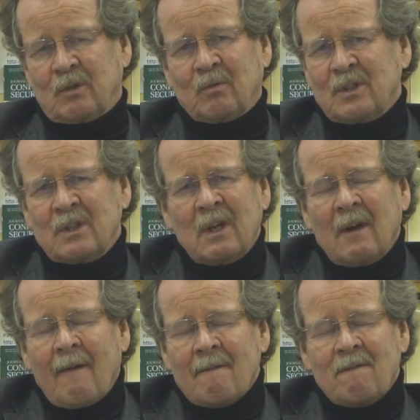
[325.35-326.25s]
It was
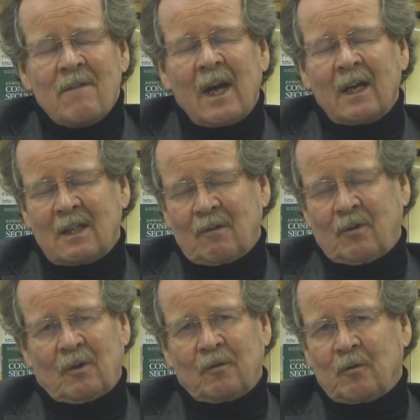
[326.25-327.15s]
very
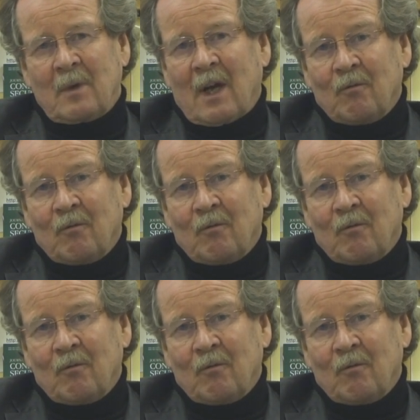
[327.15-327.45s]
difficult for me.